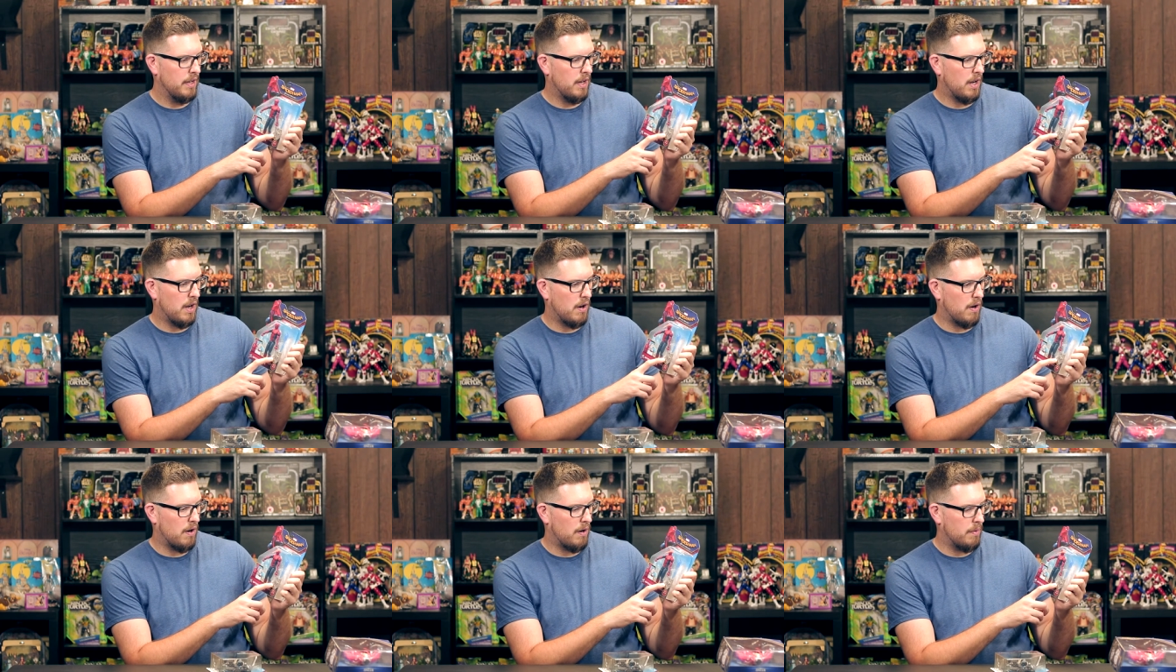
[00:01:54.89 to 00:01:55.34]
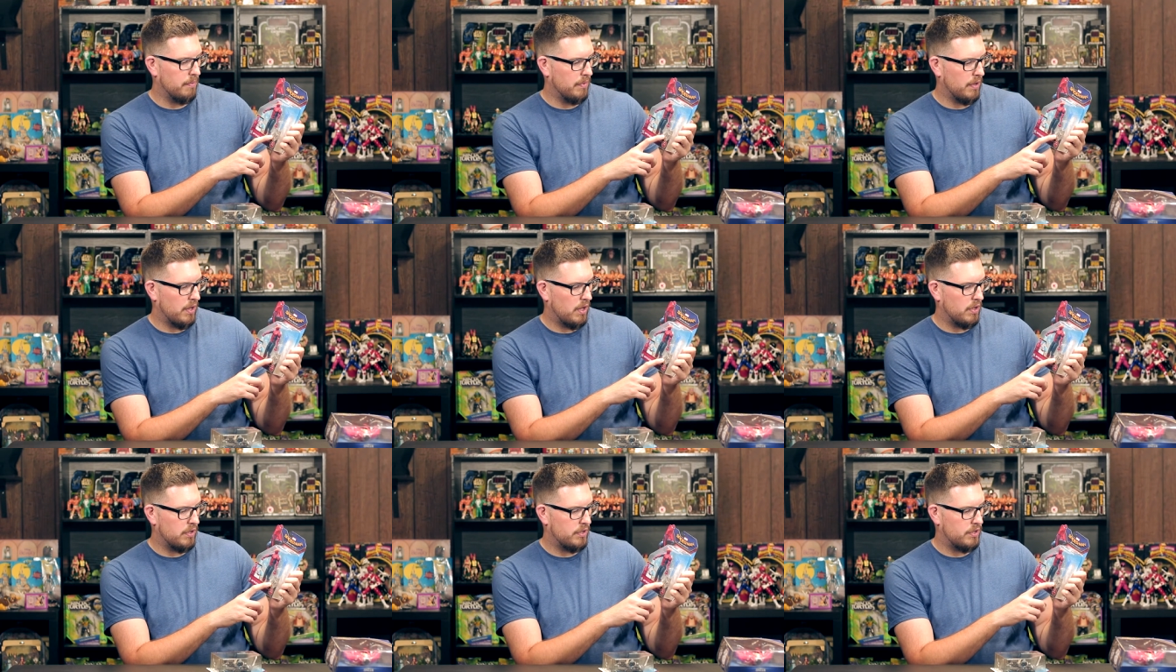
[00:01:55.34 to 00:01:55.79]
arm
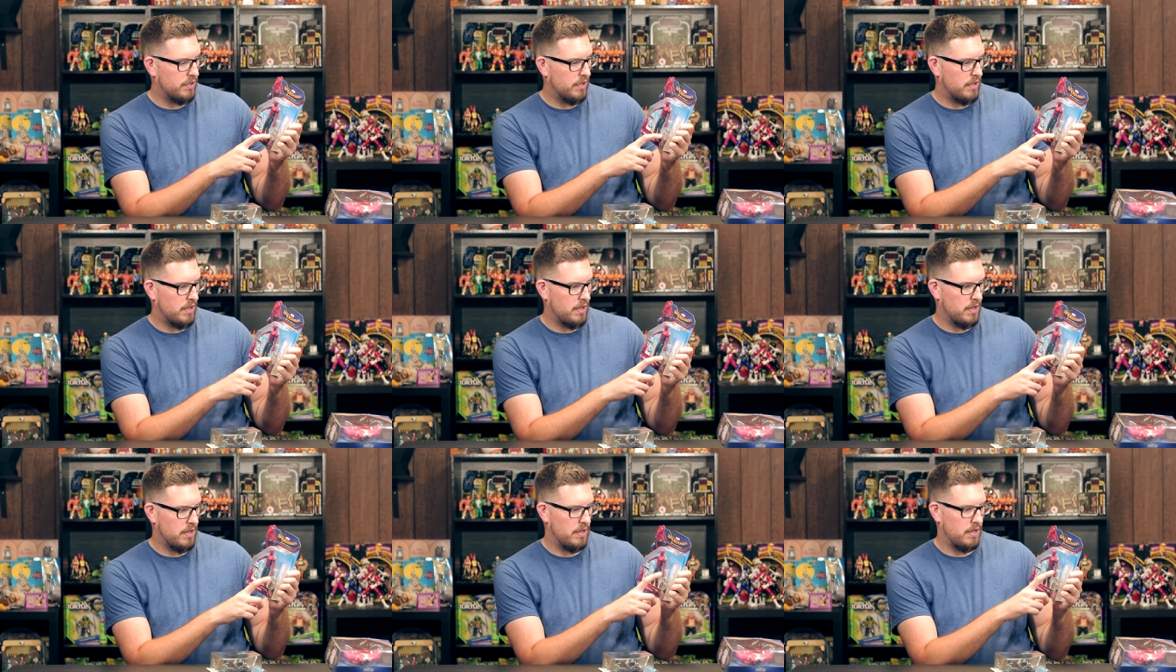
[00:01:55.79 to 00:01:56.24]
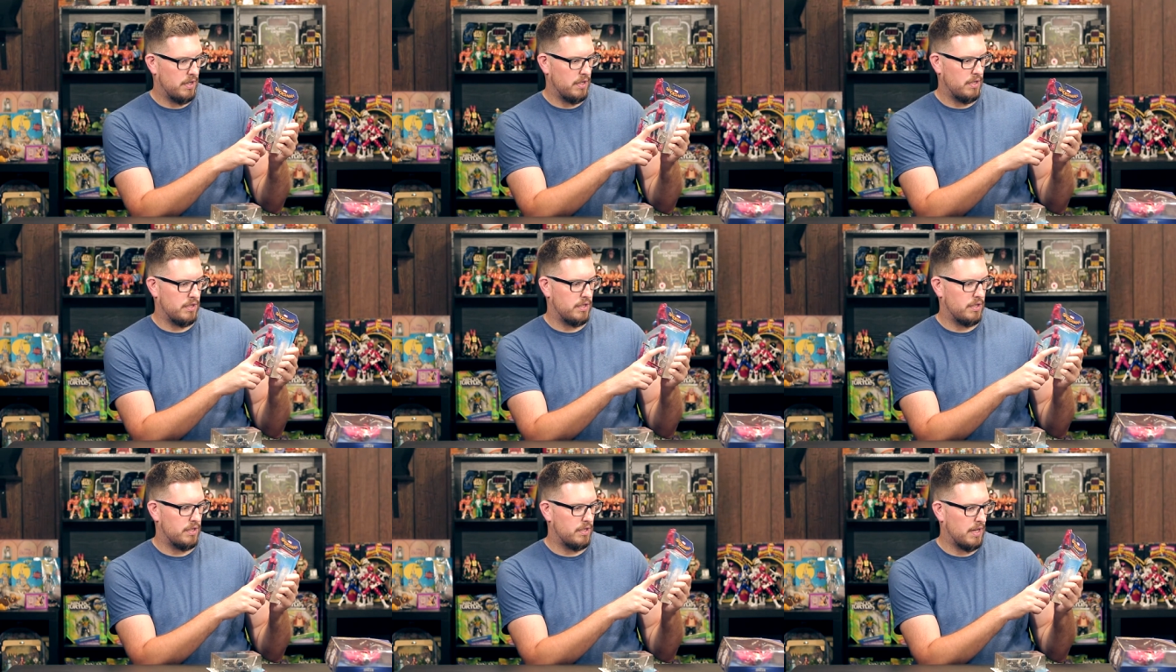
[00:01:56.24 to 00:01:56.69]
launcher
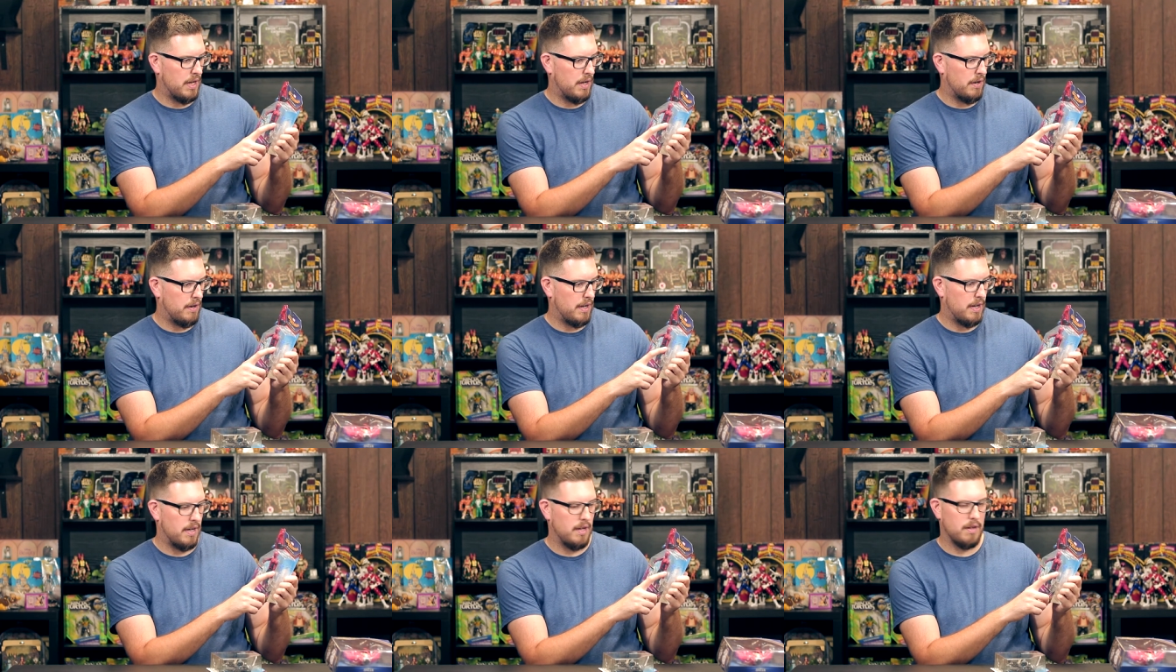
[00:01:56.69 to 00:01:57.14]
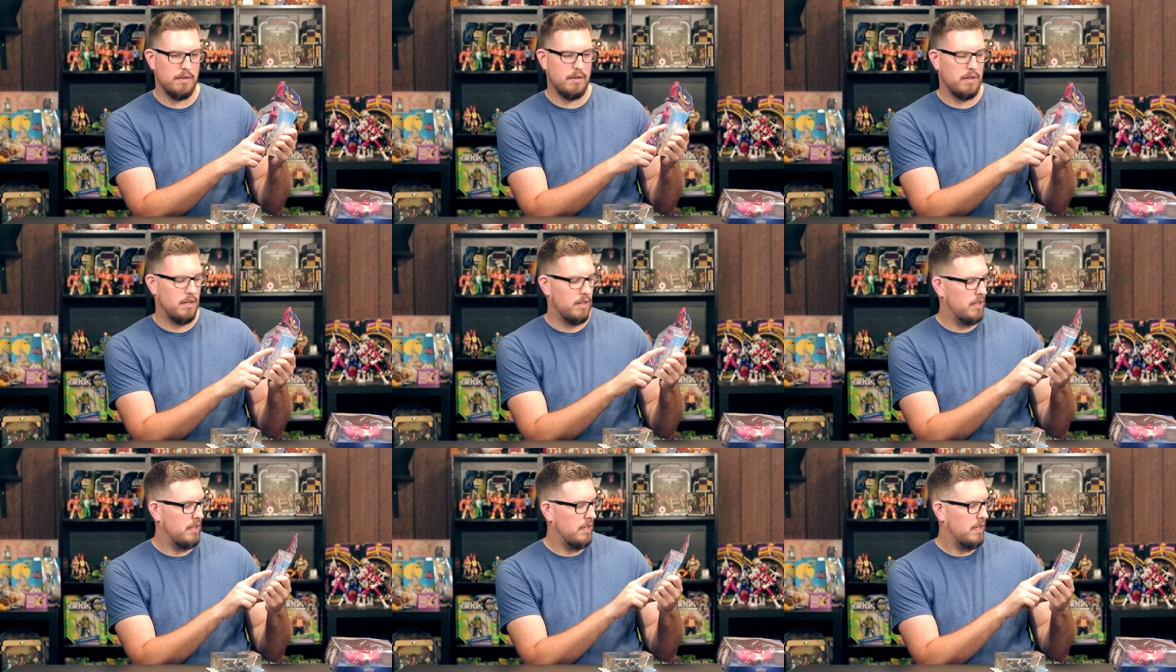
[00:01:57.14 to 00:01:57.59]
and shout
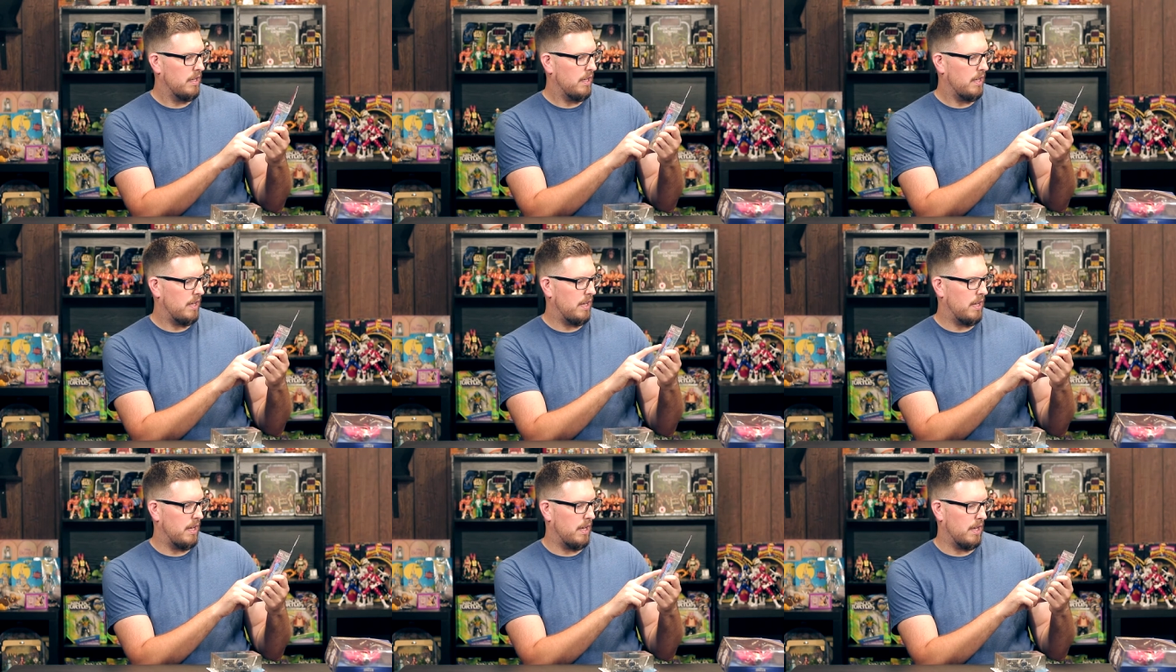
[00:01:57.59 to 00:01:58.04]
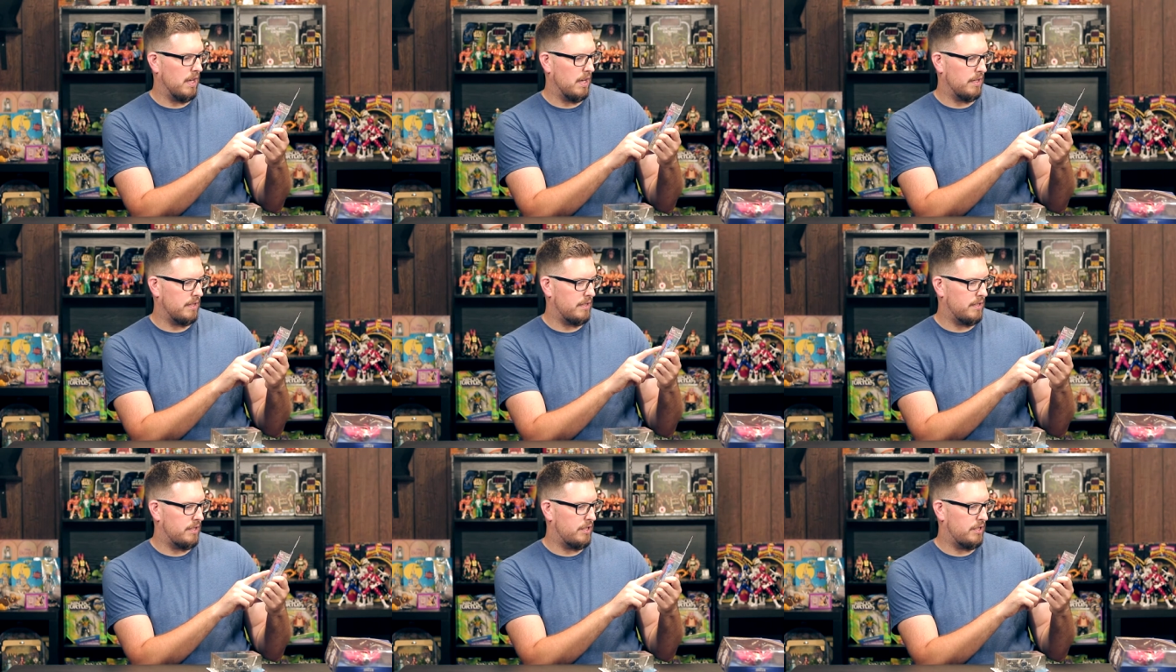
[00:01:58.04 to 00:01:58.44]
out a uh,